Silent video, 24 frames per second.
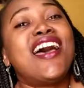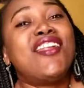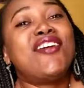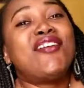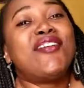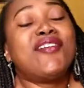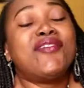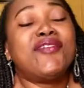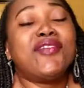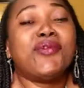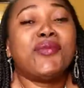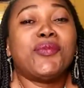
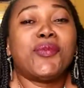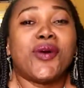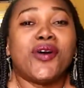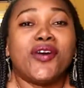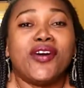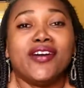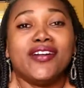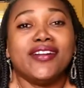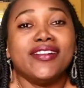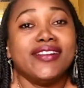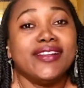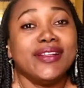
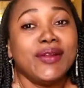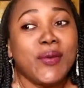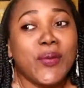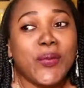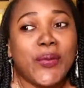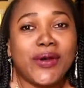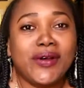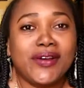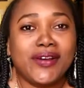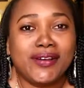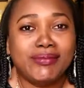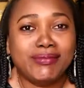everyone,
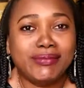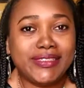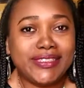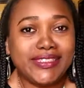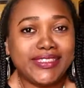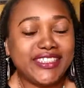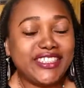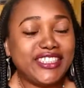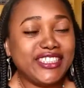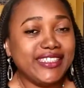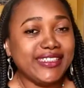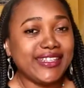welcome to the
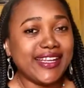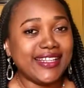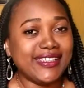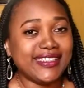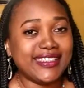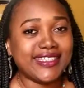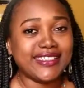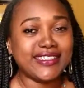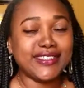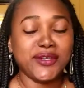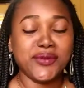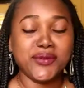China
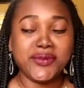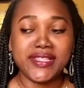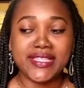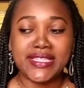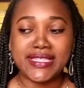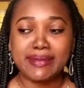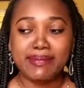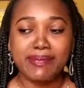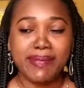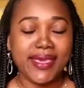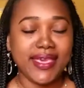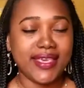Just Sewing
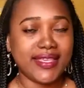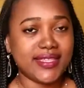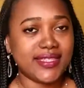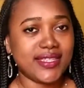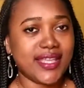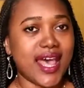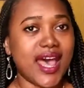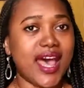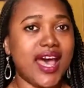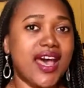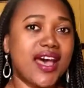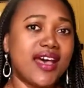Space.
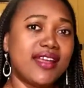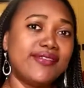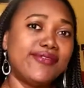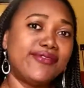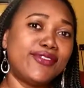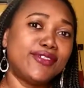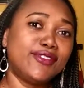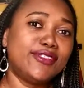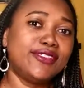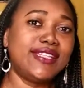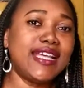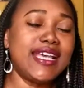And for
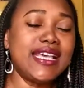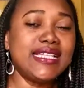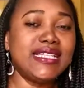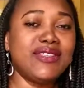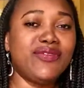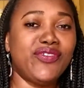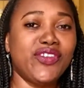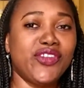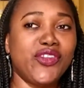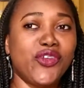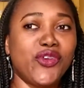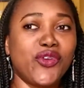today's
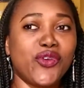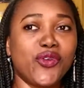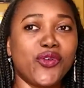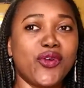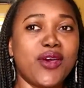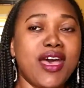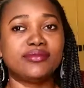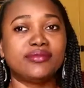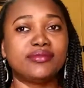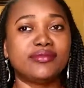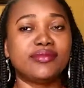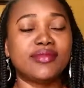video,
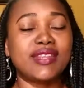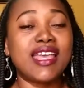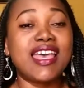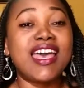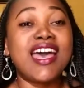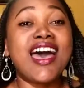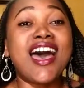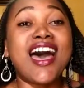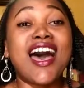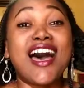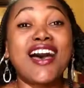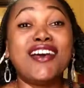
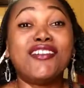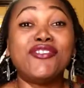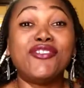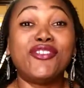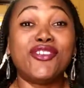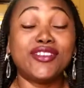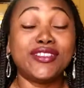I'm